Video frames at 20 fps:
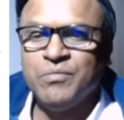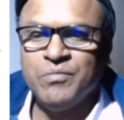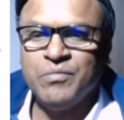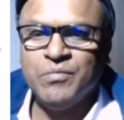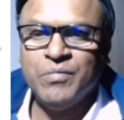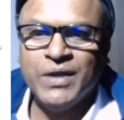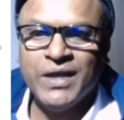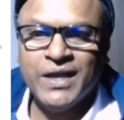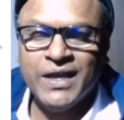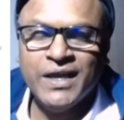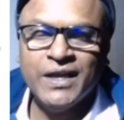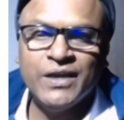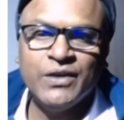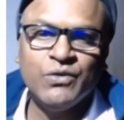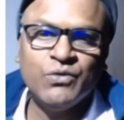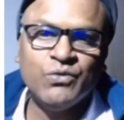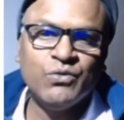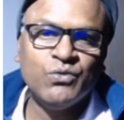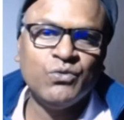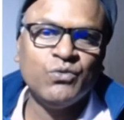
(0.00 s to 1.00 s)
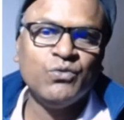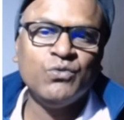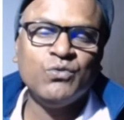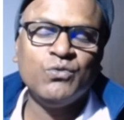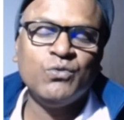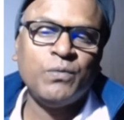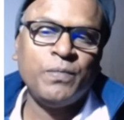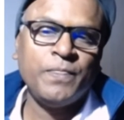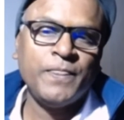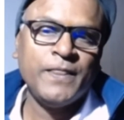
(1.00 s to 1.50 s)
May you,
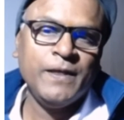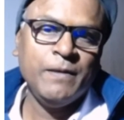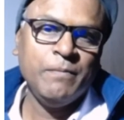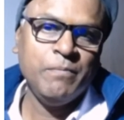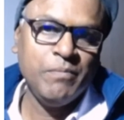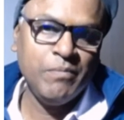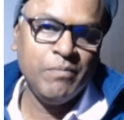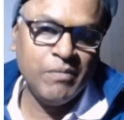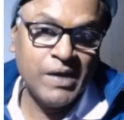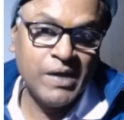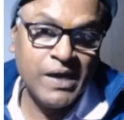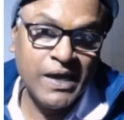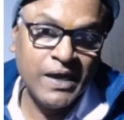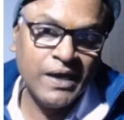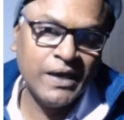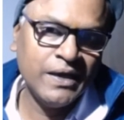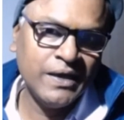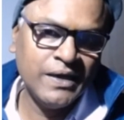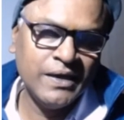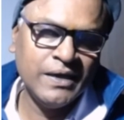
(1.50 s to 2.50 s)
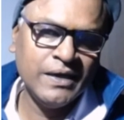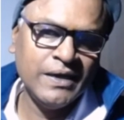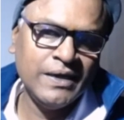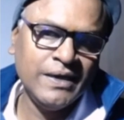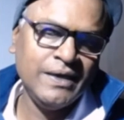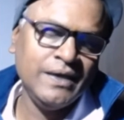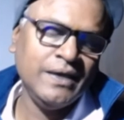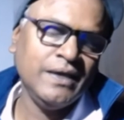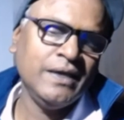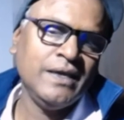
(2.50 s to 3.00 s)
may he,
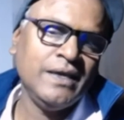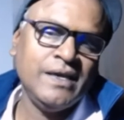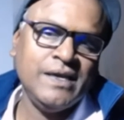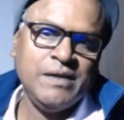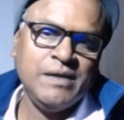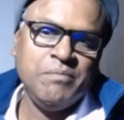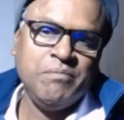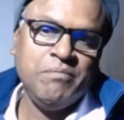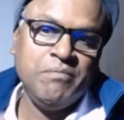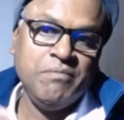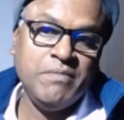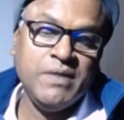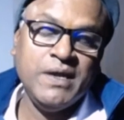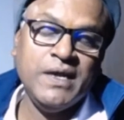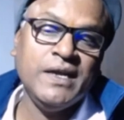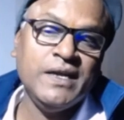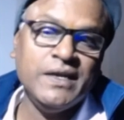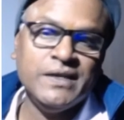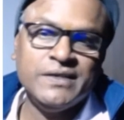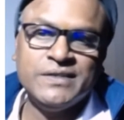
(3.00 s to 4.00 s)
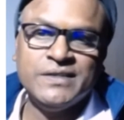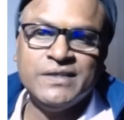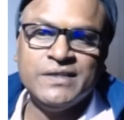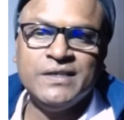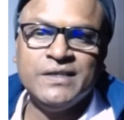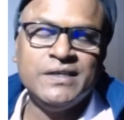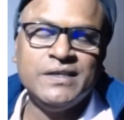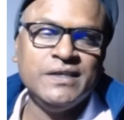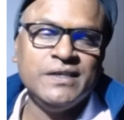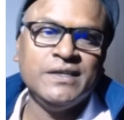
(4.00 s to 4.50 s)
may
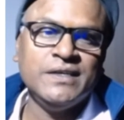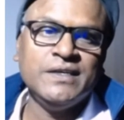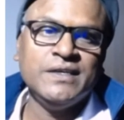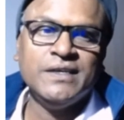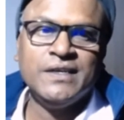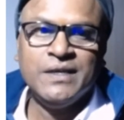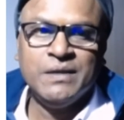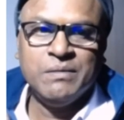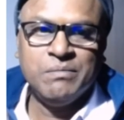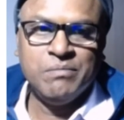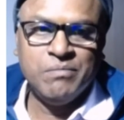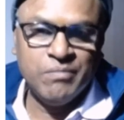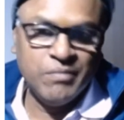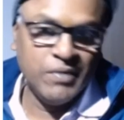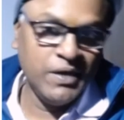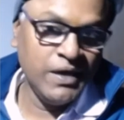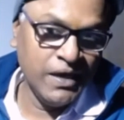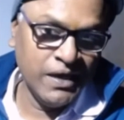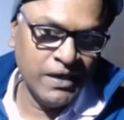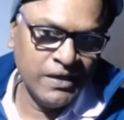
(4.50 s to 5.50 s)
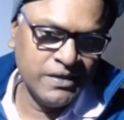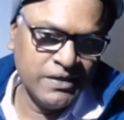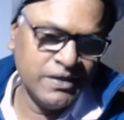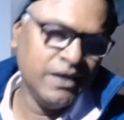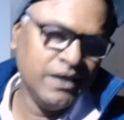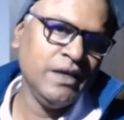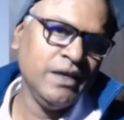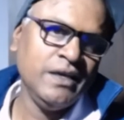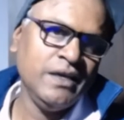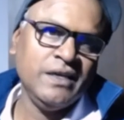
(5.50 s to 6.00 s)
she, may
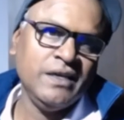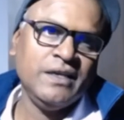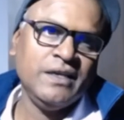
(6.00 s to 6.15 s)
they